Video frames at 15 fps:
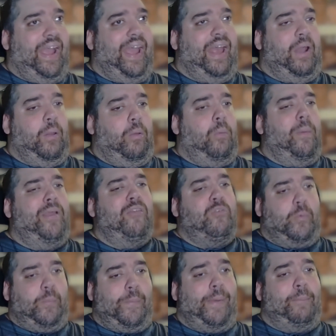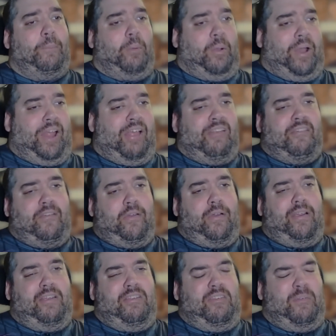And always remember, as
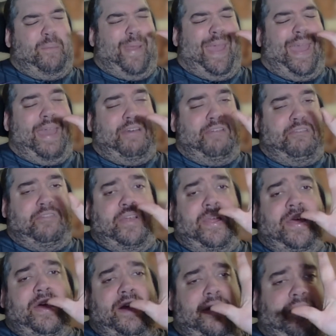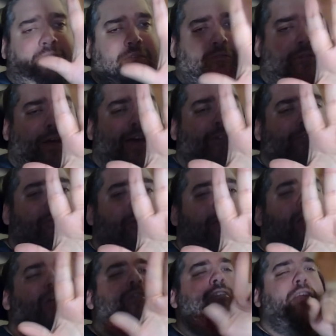long as you have 5
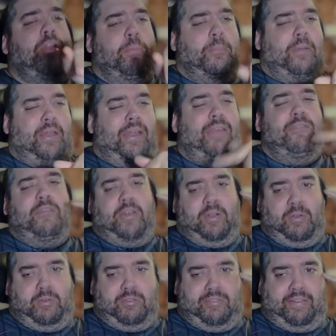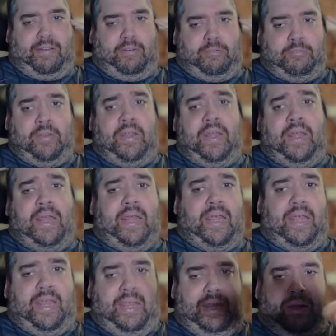fingers and a belief in yourself,
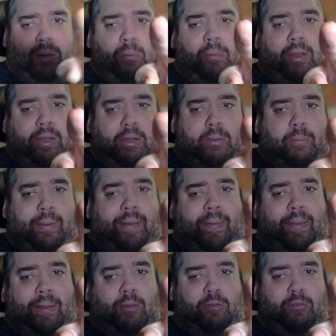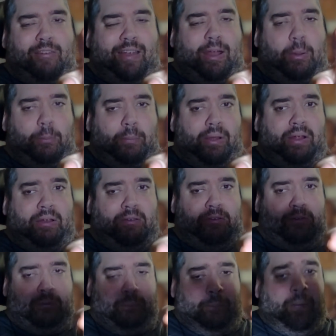you can do anything you set your mind
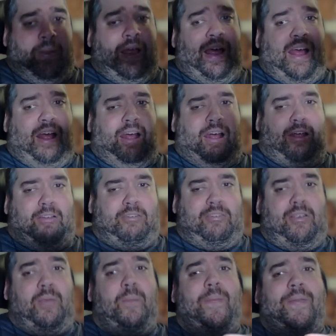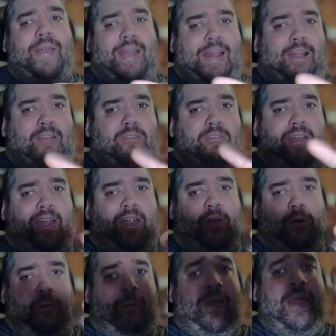to. I'll see you in the next
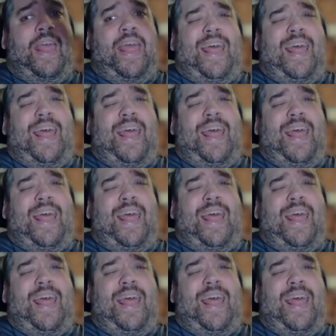video.